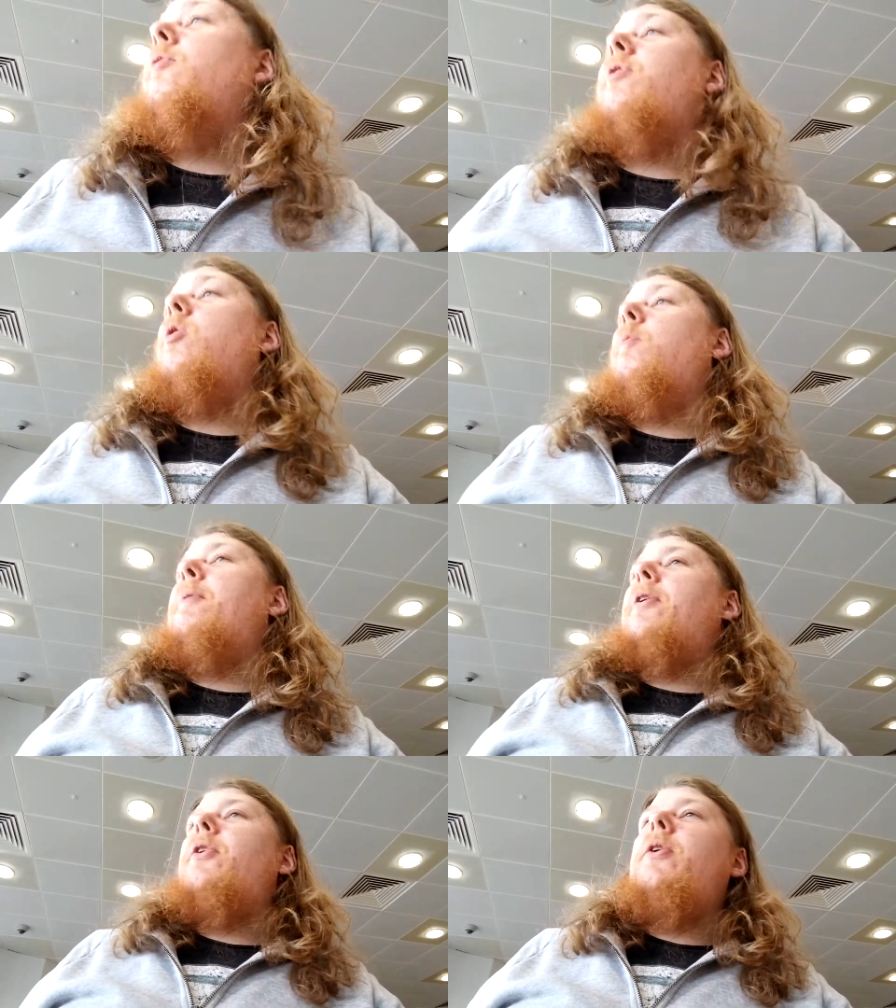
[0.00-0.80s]
of a lot
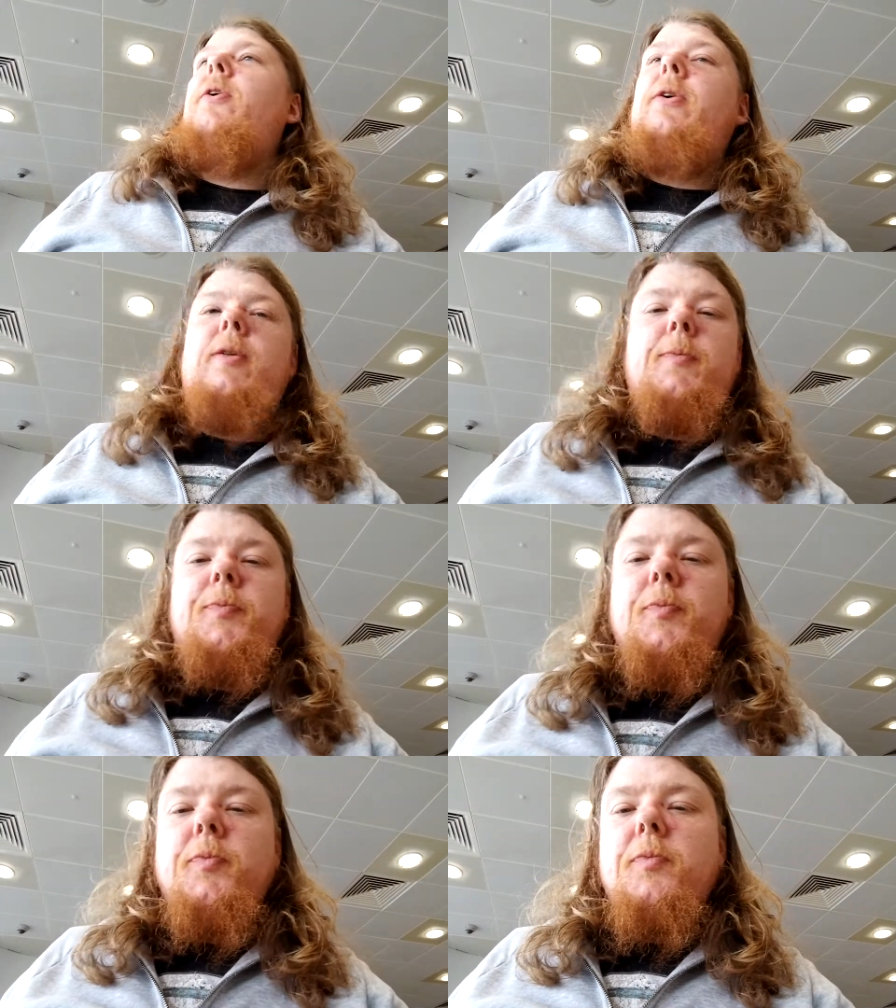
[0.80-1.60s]
better.
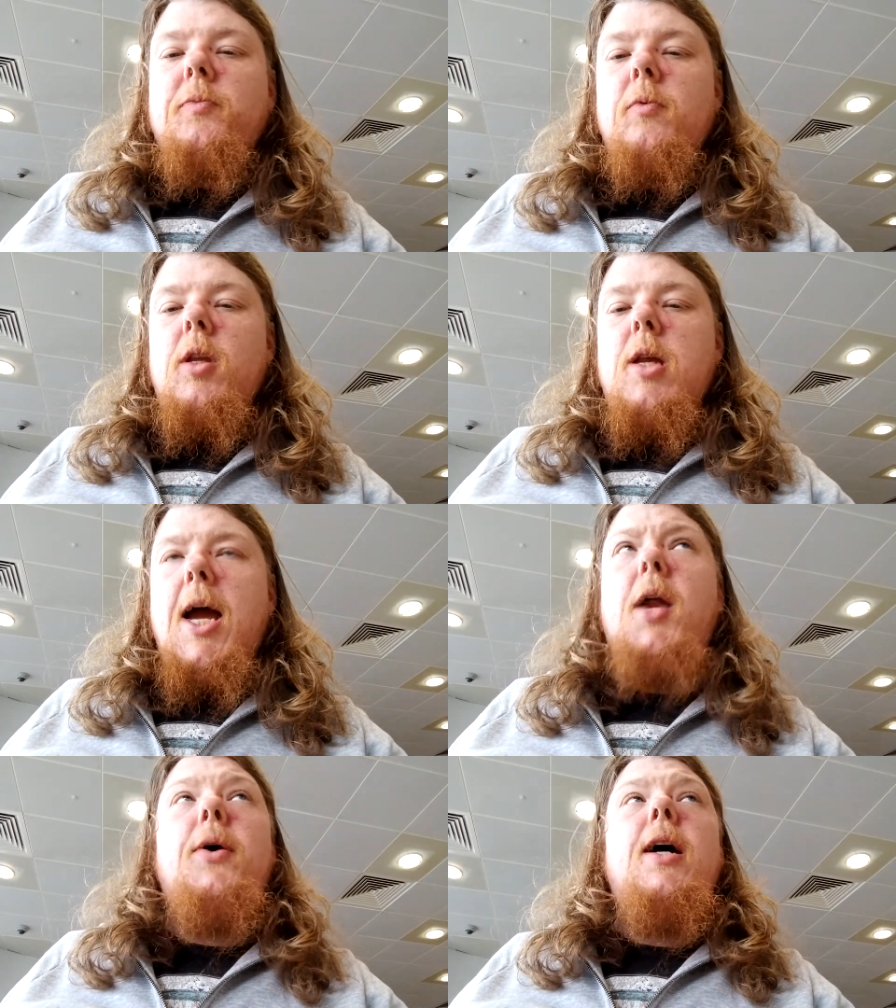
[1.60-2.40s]

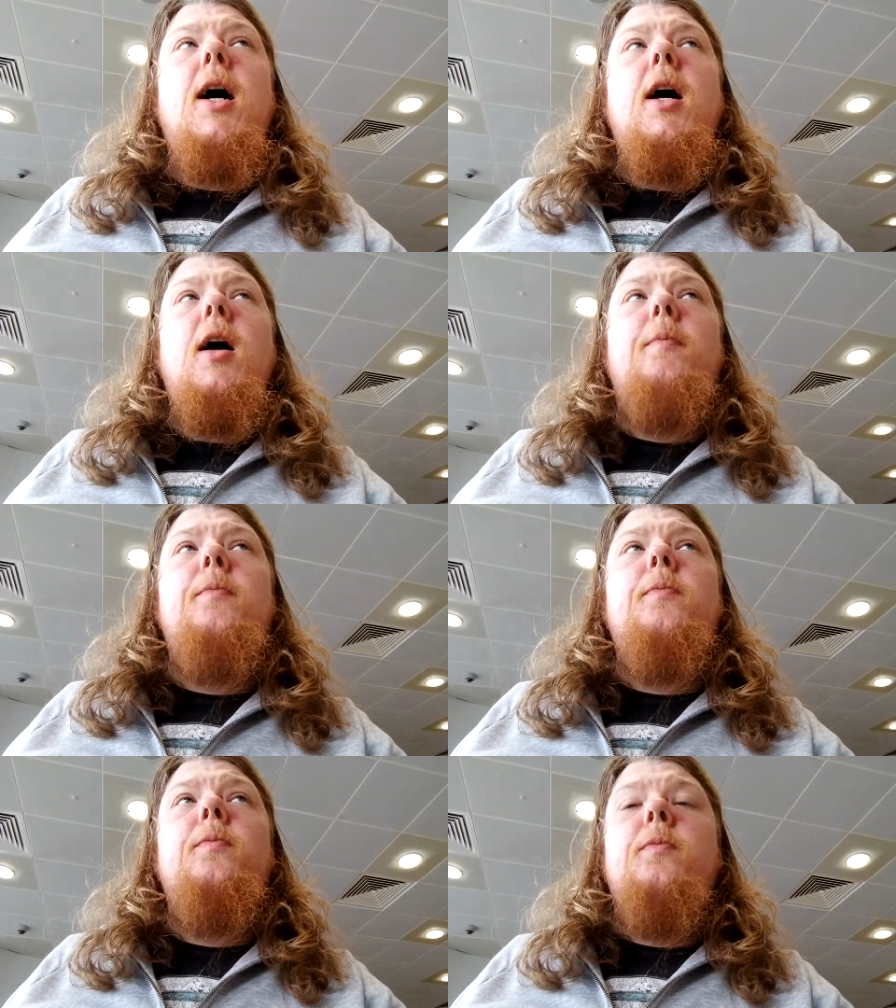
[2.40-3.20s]
Anyway, um,